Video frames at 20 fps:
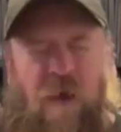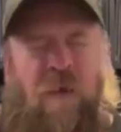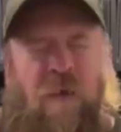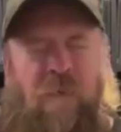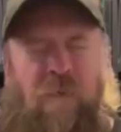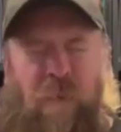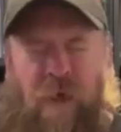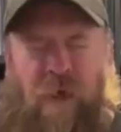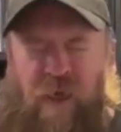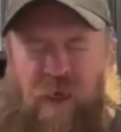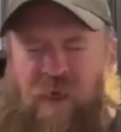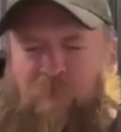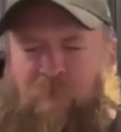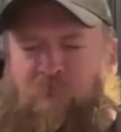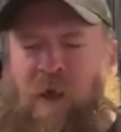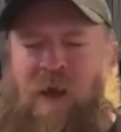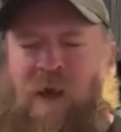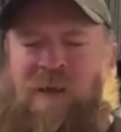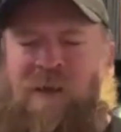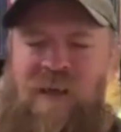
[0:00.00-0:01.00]
my
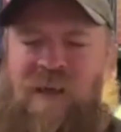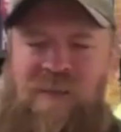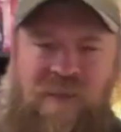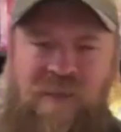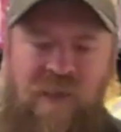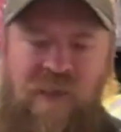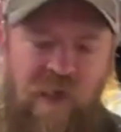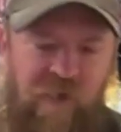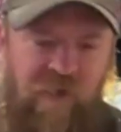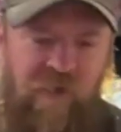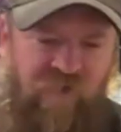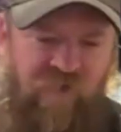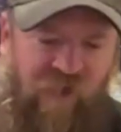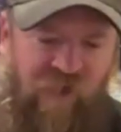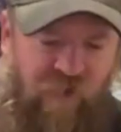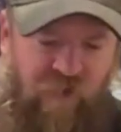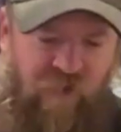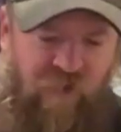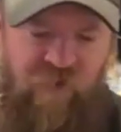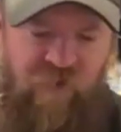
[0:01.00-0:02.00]
podcast got
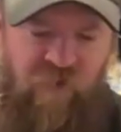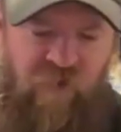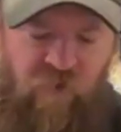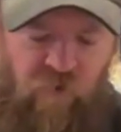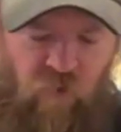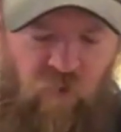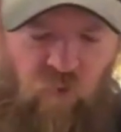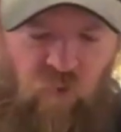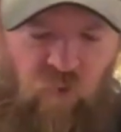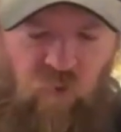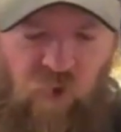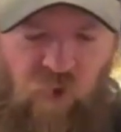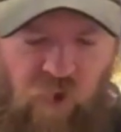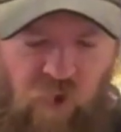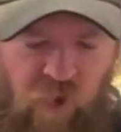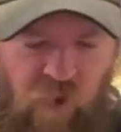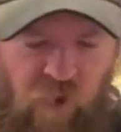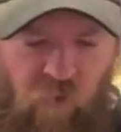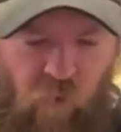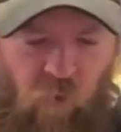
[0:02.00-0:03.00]
invited to
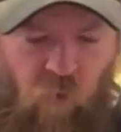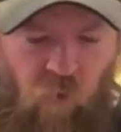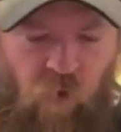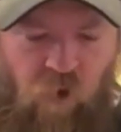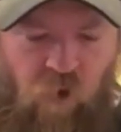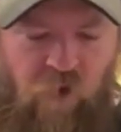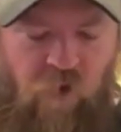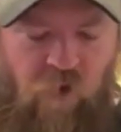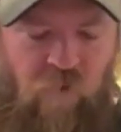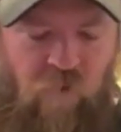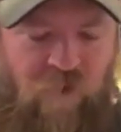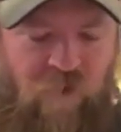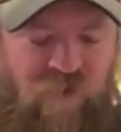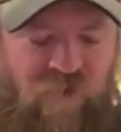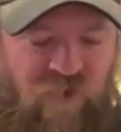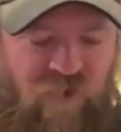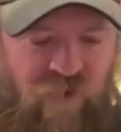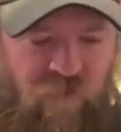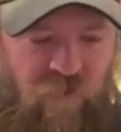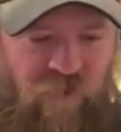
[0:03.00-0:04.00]
Warrior
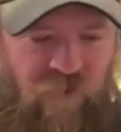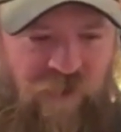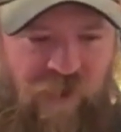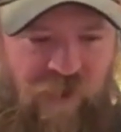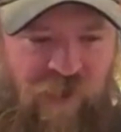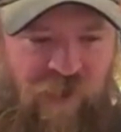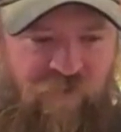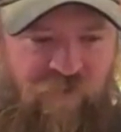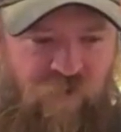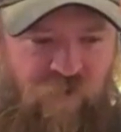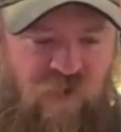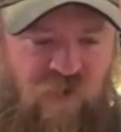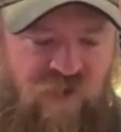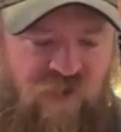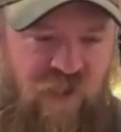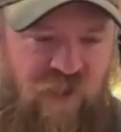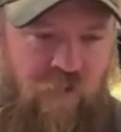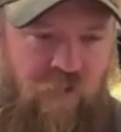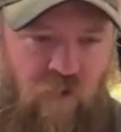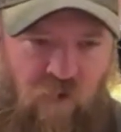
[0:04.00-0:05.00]
Wrestling when they had their
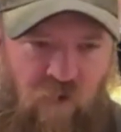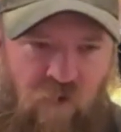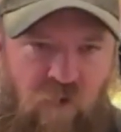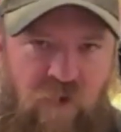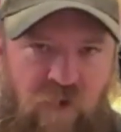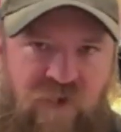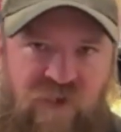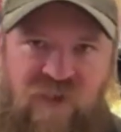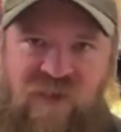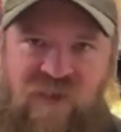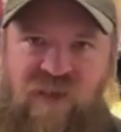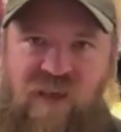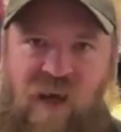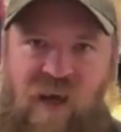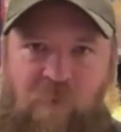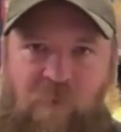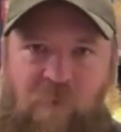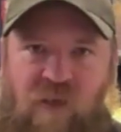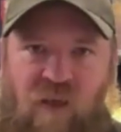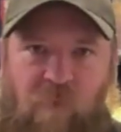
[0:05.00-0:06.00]
St. Louis
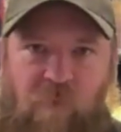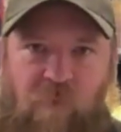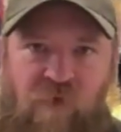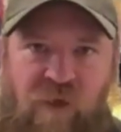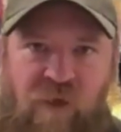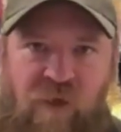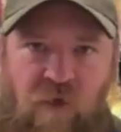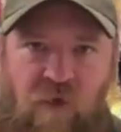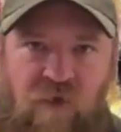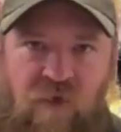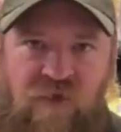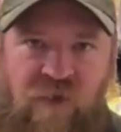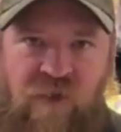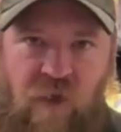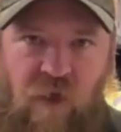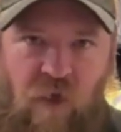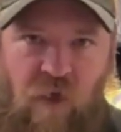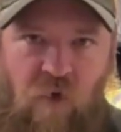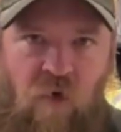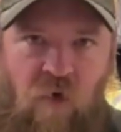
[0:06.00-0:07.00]
stop a couple of years
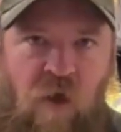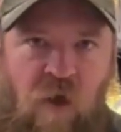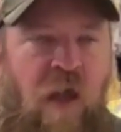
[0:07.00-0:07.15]
ago.